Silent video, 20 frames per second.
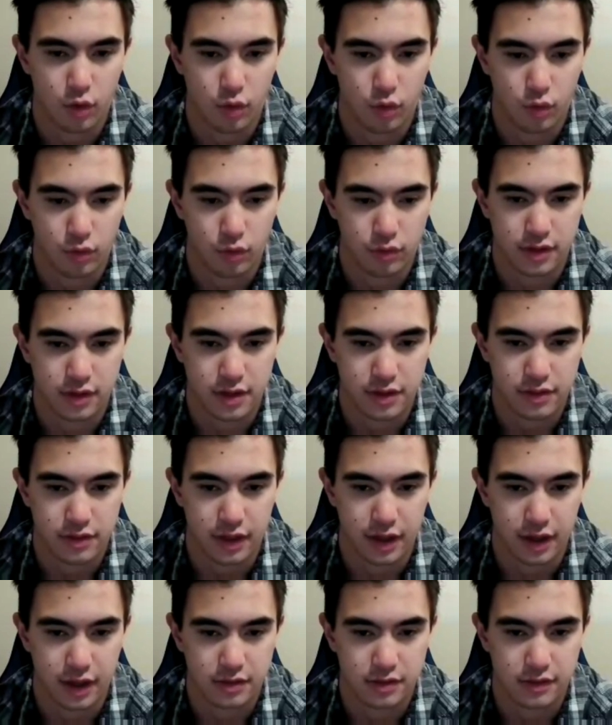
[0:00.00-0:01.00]
only
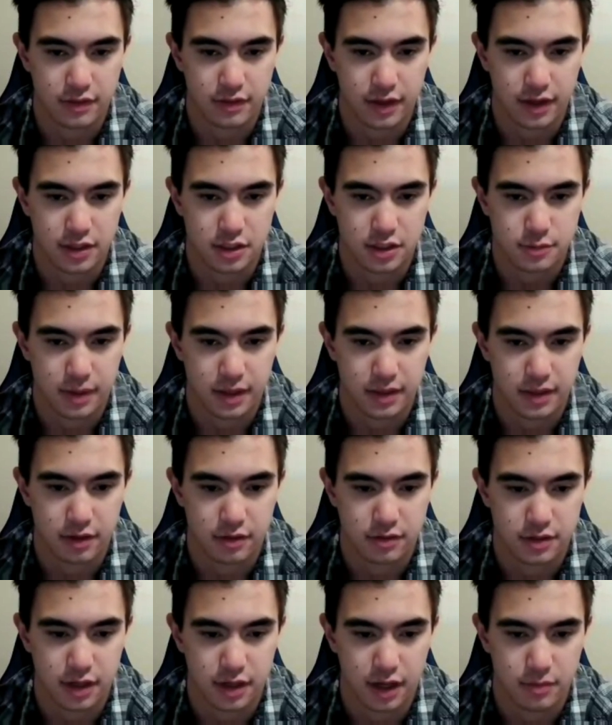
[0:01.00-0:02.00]
thing that they can spend
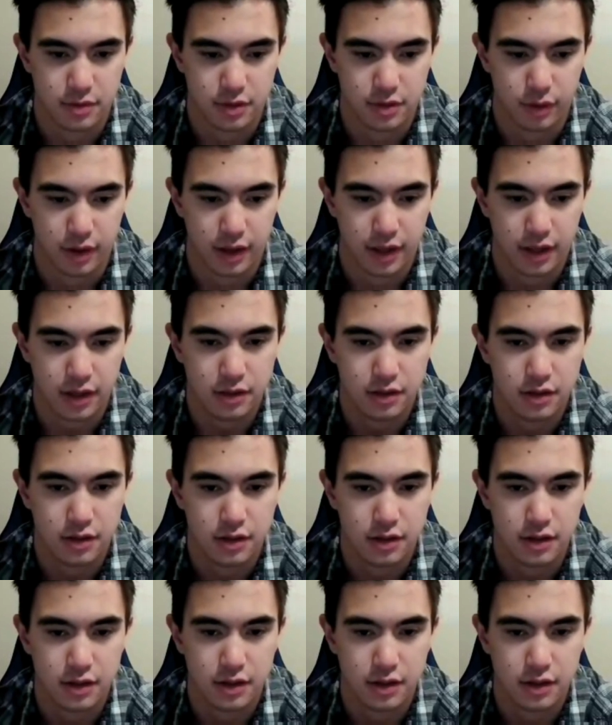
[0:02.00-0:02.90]
their time doing.